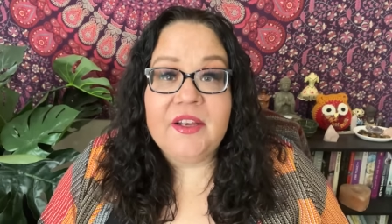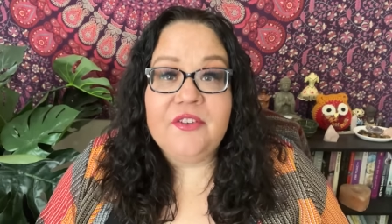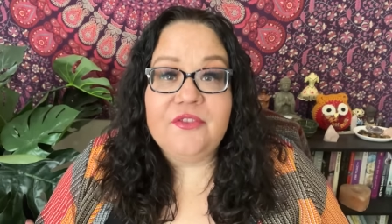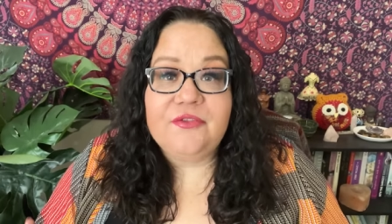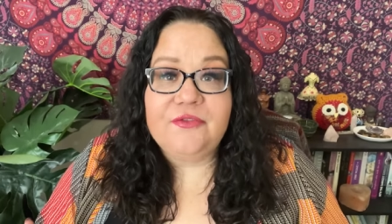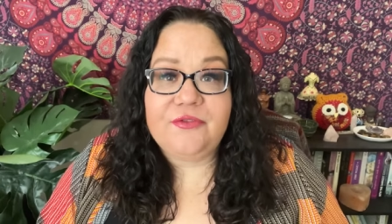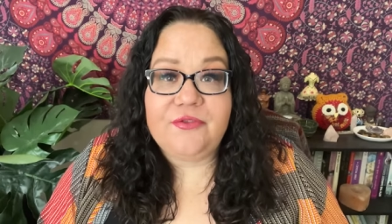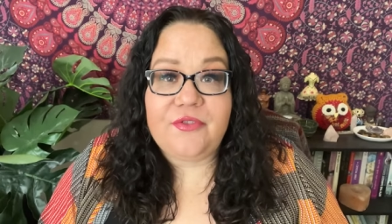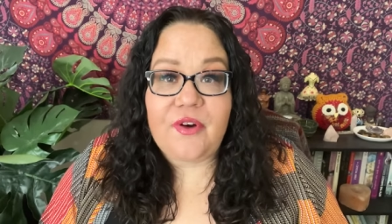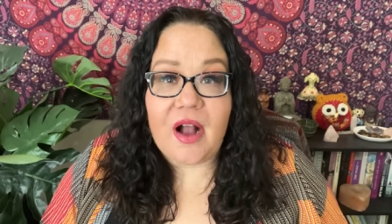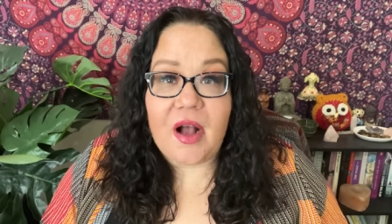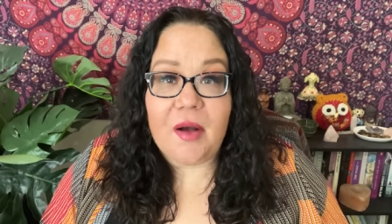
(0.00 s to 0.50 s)

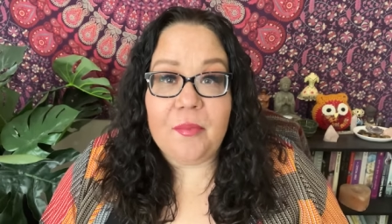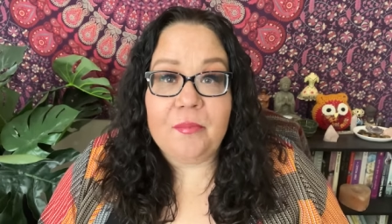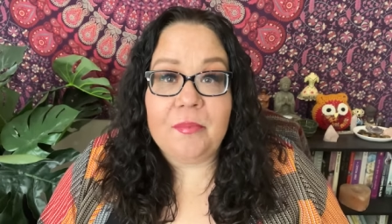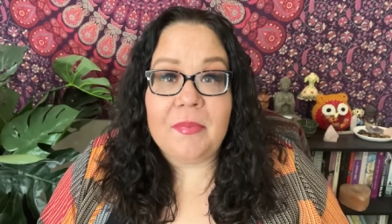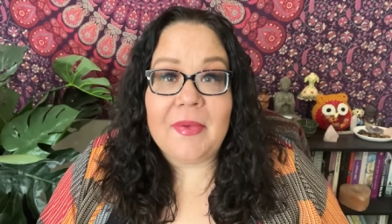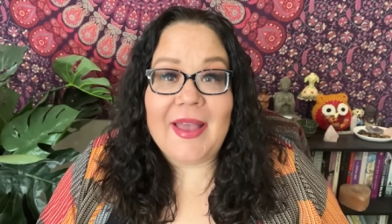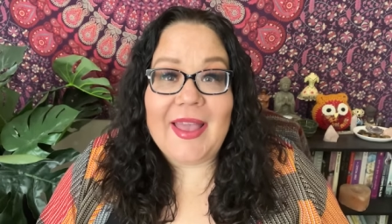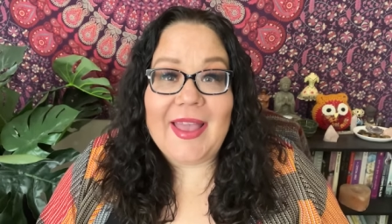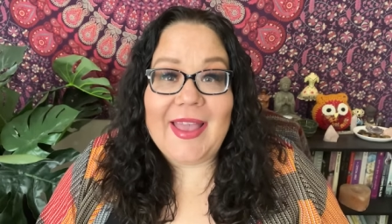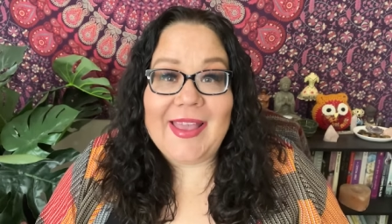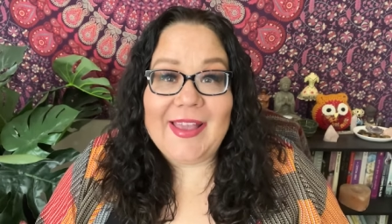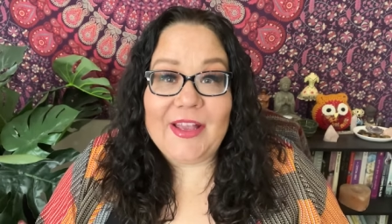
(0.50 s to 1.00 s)

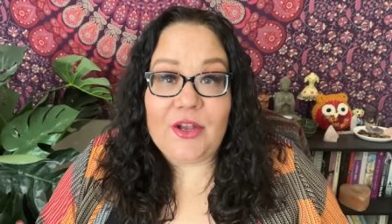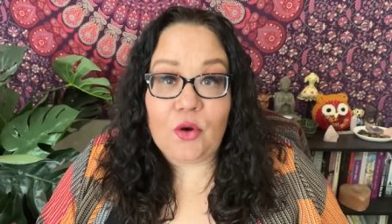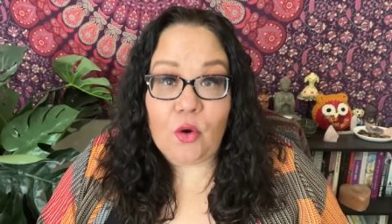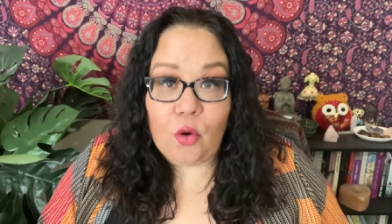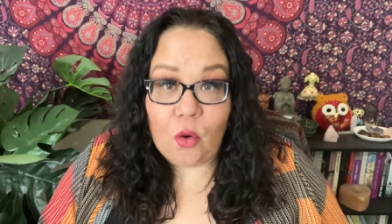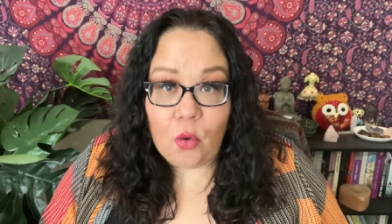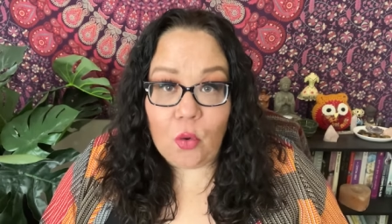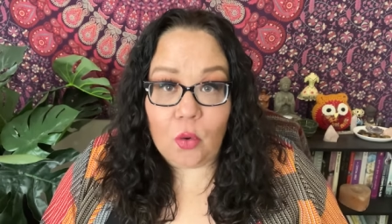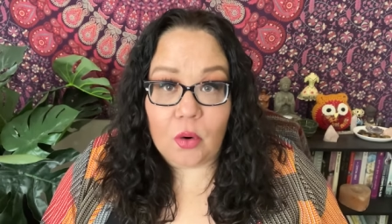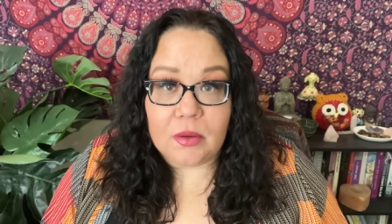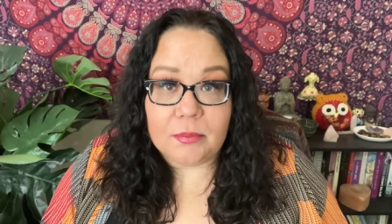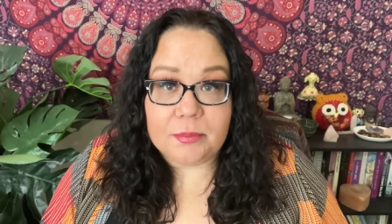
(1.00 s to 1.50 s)
from a
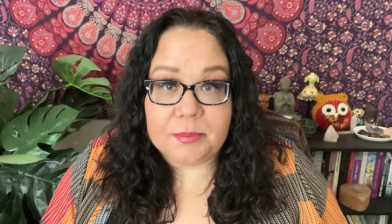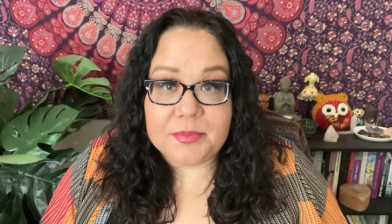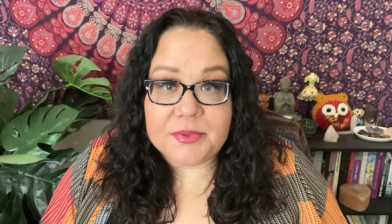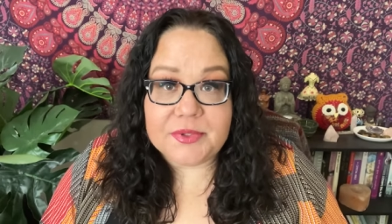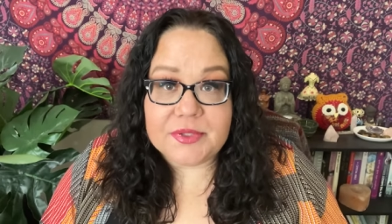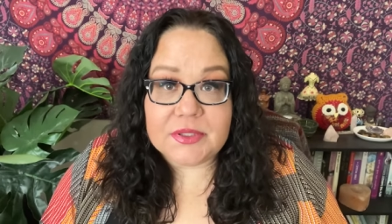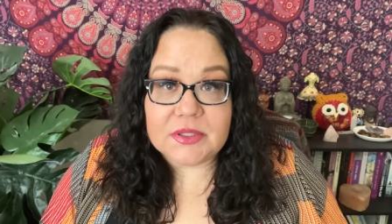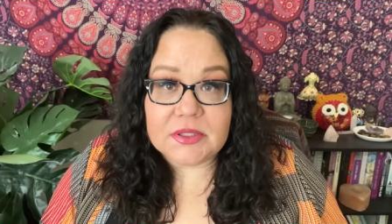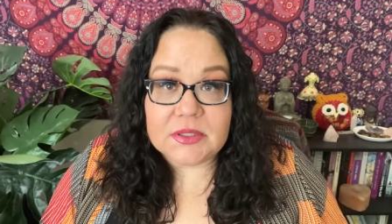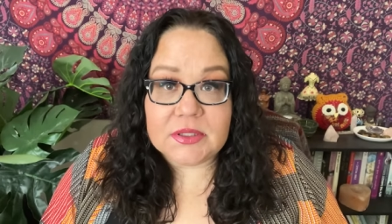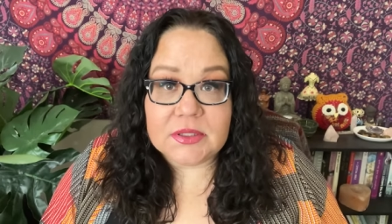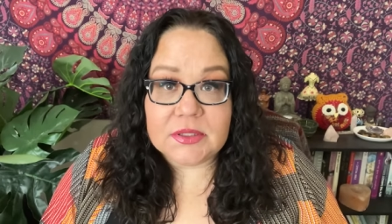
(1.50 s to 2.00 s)

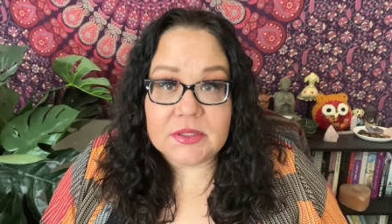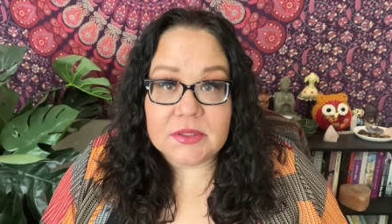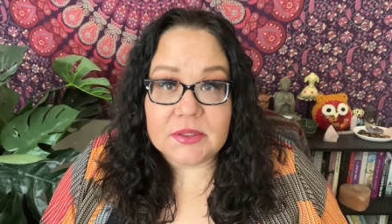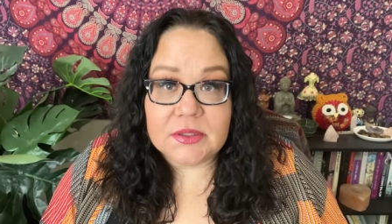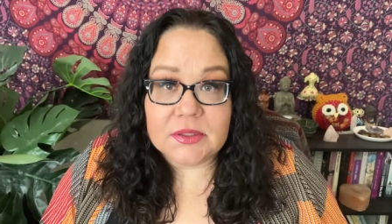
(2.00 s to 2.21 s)
corpse.